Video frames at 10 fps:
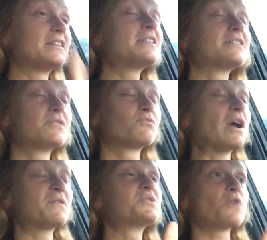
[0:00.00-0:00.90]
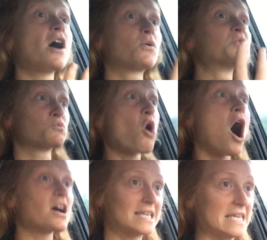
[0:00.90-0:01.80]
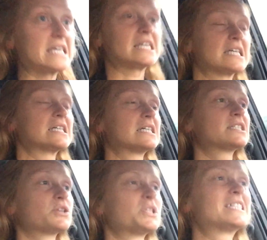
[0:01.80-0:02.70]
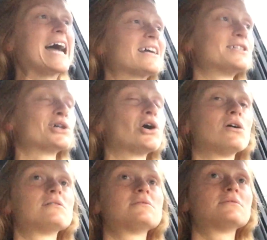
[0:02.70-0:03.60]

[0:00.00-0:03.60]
The Raven's Rock was rocky, so it's technical.